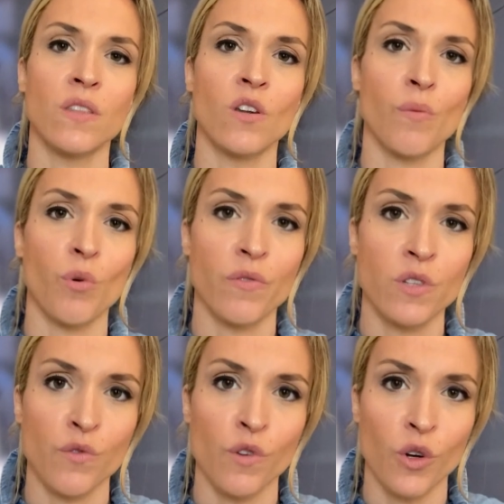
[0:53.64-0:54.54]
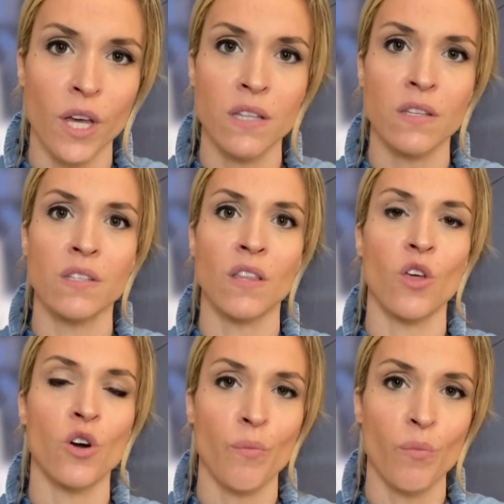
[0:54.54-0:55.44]
in the number of severe cases and
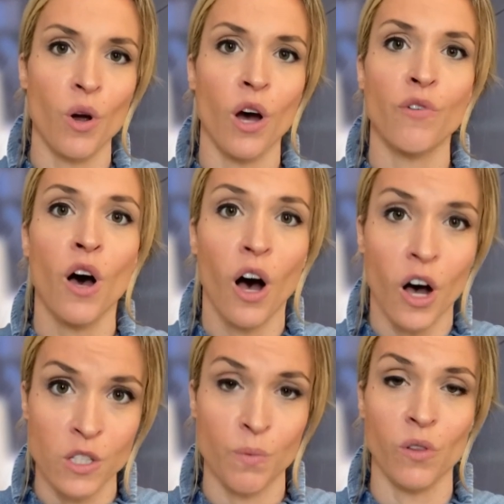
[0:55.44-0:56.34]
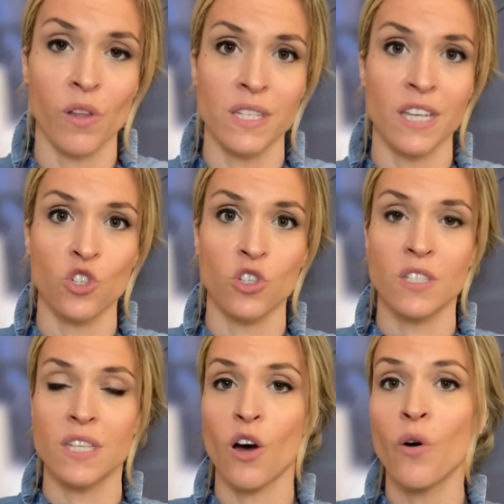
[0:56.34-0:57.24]
the number of
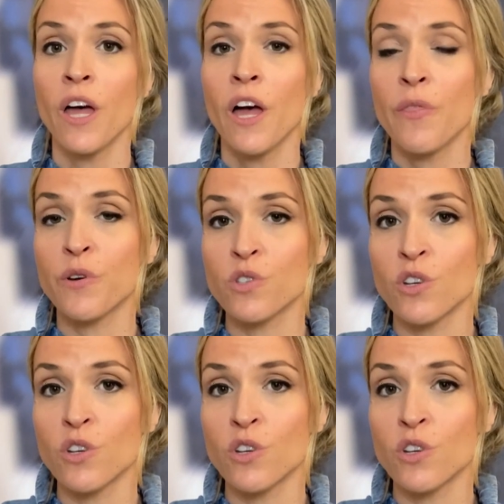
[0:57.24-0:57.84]
hospitalizations. Now, there's